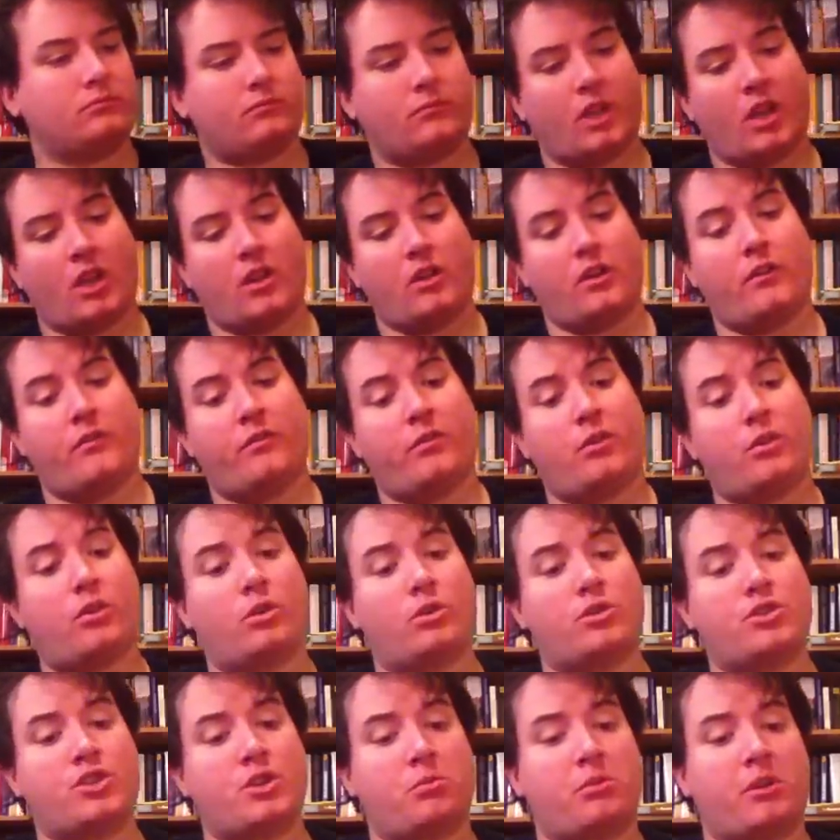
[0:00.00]

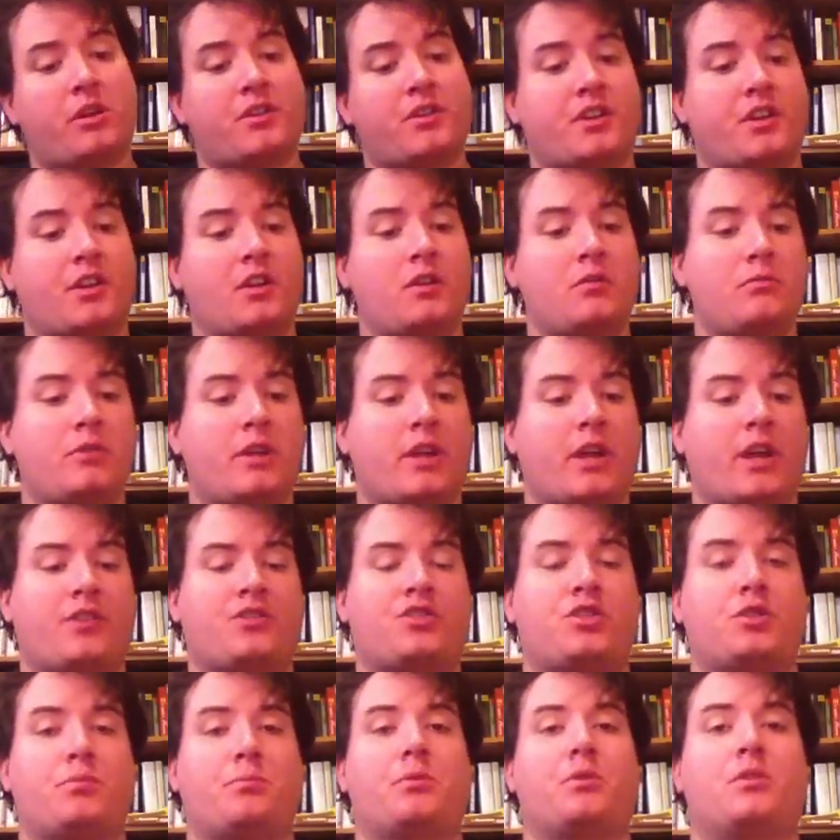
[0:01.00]
for Super Nintendo, we got
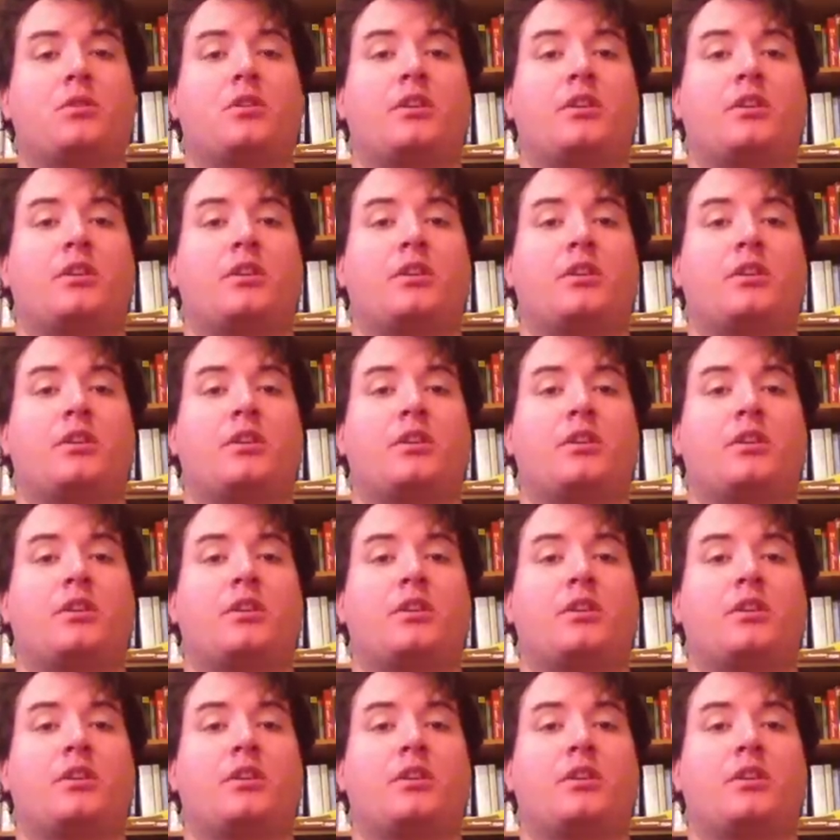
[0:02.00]
Super